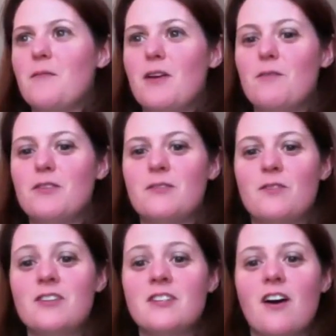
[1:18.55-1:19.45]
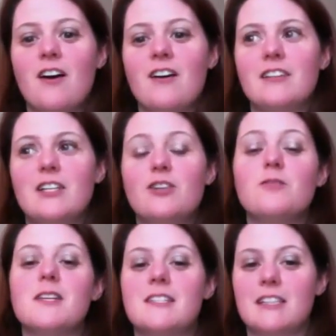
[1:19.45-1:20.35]
it was first called Little
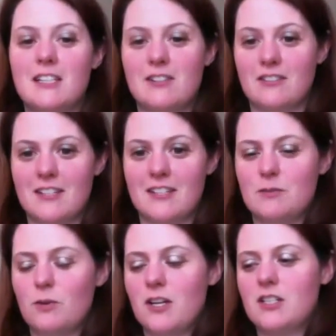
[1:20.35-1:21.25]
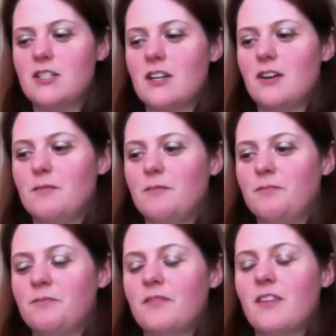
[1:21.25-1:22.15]
Miss Littleness, which
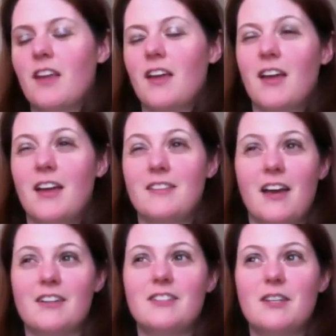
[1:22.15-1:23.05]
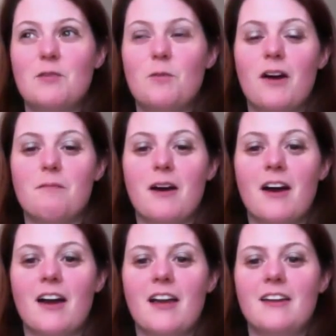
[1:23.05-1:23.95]
is actually what
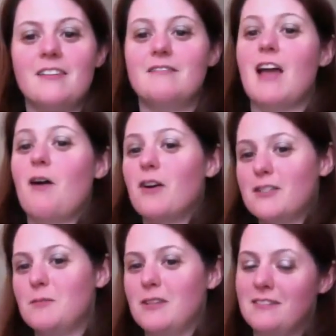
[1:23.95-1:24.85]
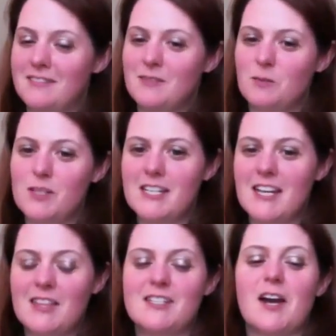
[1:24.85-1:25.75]
my now husband wasn't
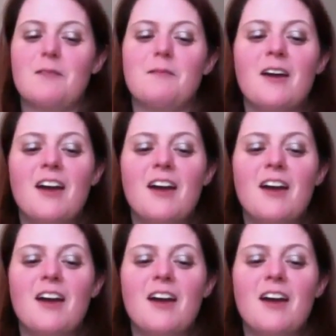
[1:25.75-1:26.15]
at the time